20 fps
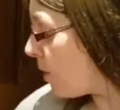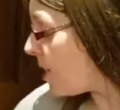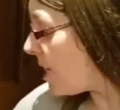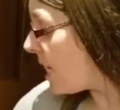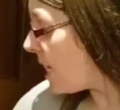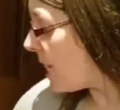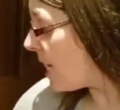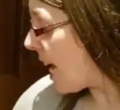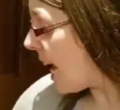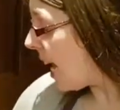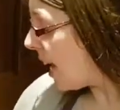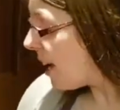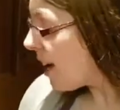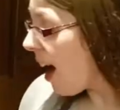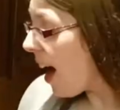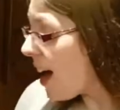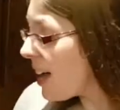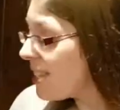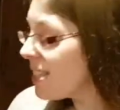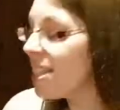for today,
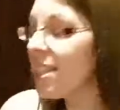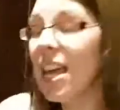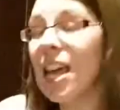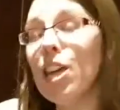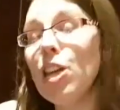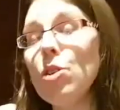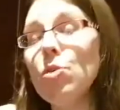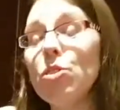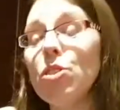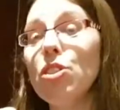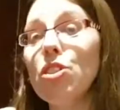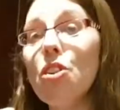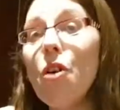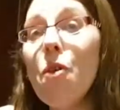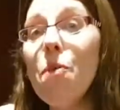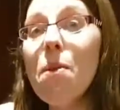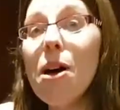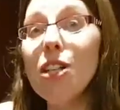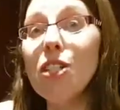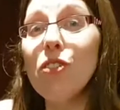guys. Thank you
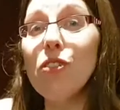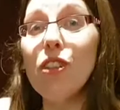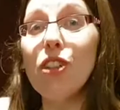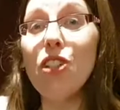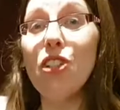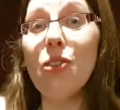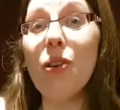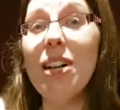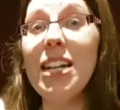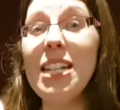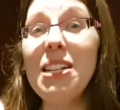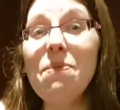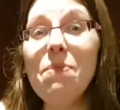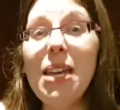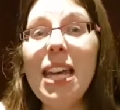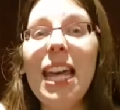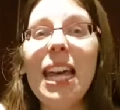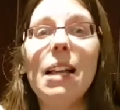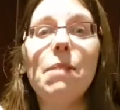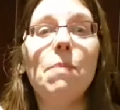so much for joining
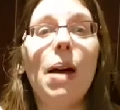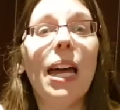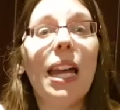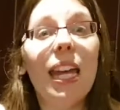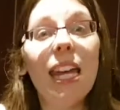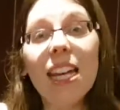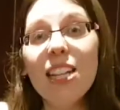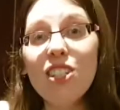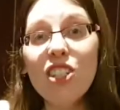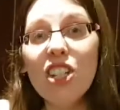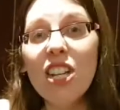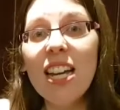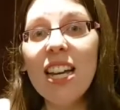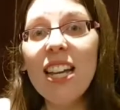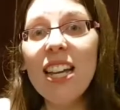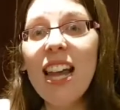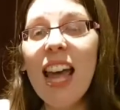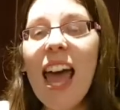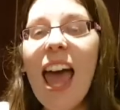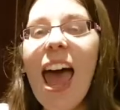me in my kitchen,
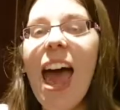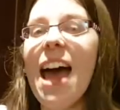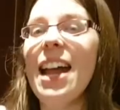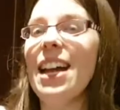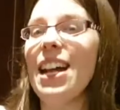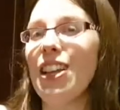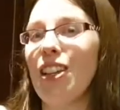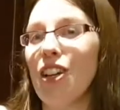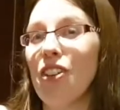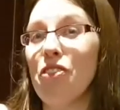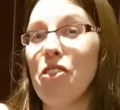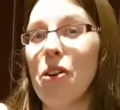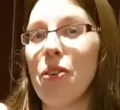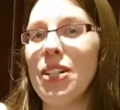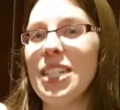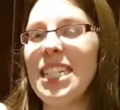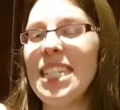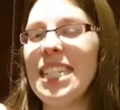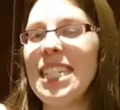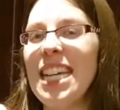and I look
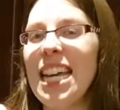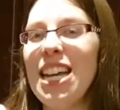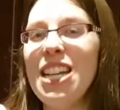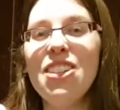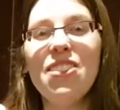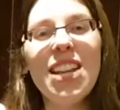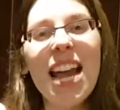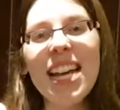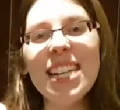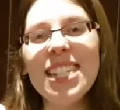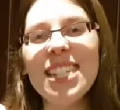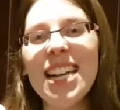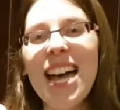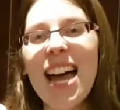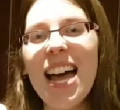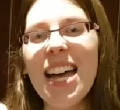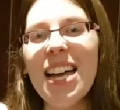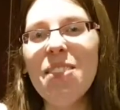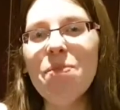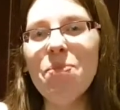forward to seeing you next
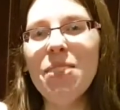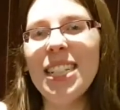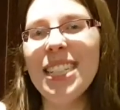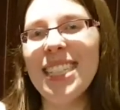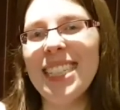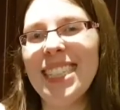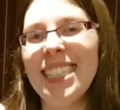time.